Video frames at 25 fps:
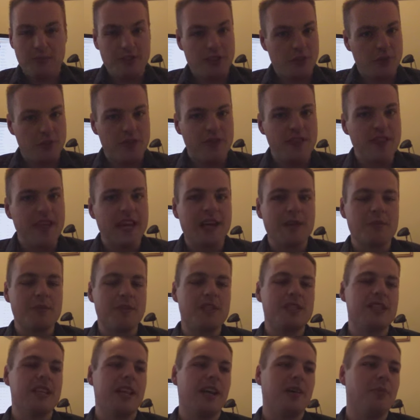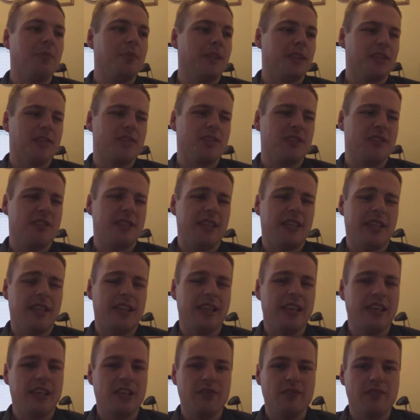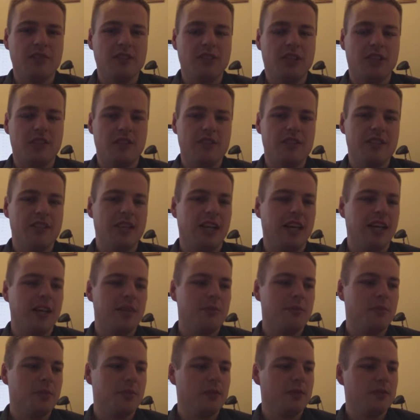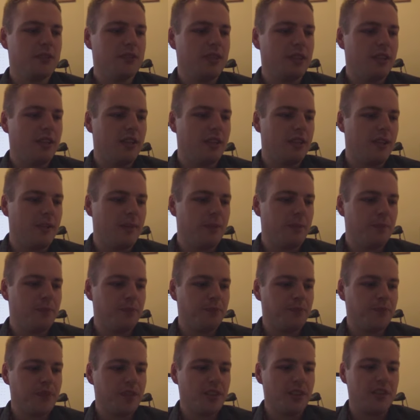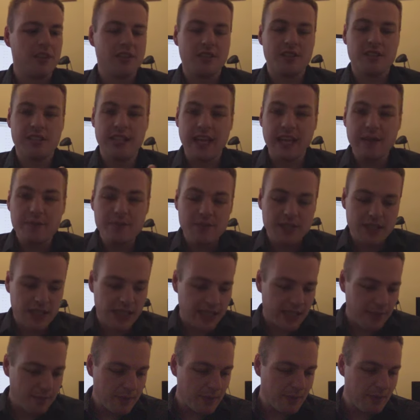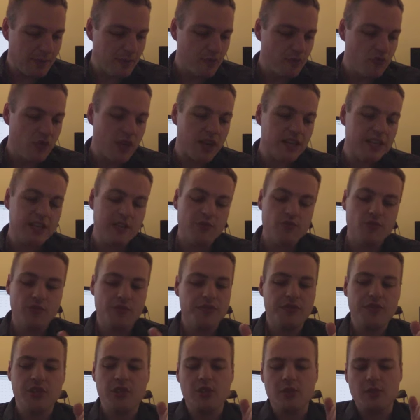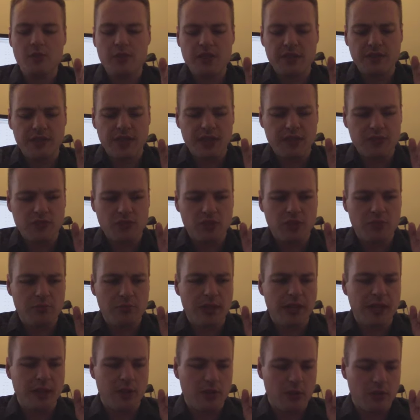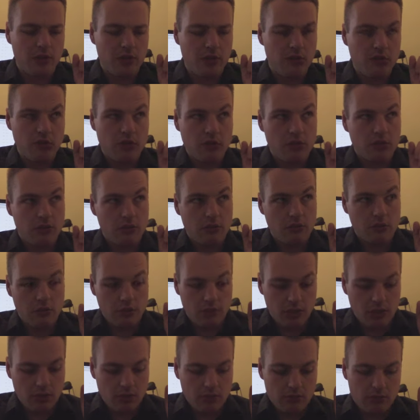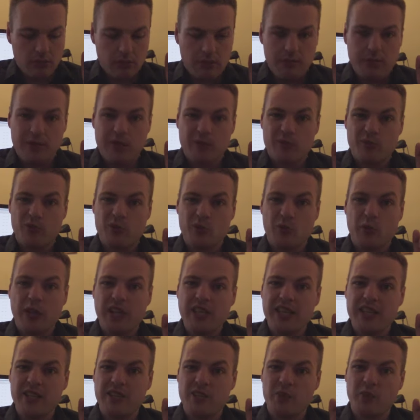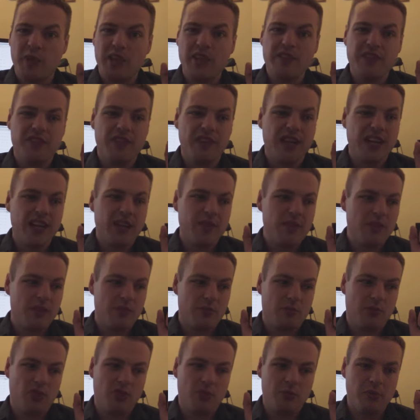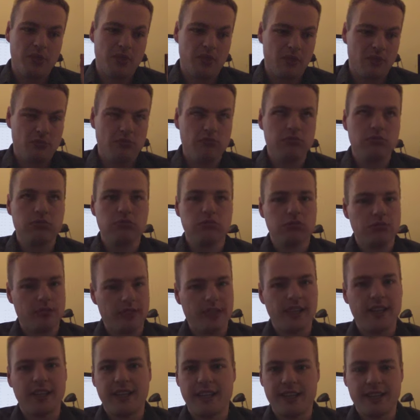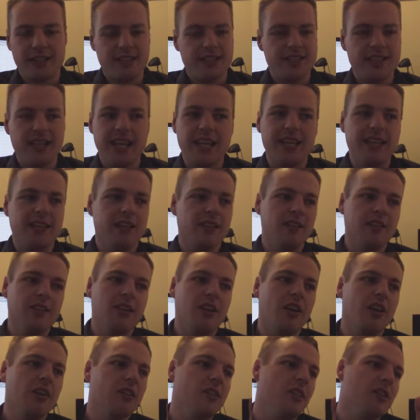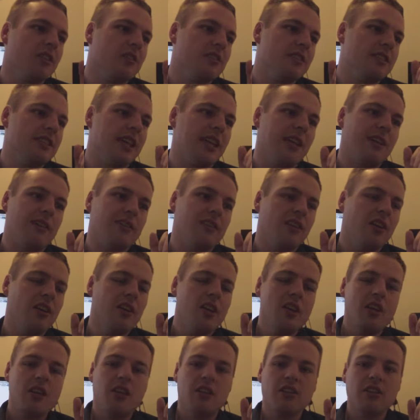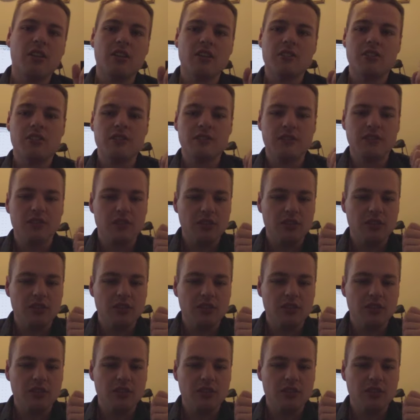doing that myself, but that's going to take a hell of a long time. But at the same time, I've been writing reviews. I think I've done probably about 20, 25 at the moment, and oh yeah, it's taken a long time. I've got lots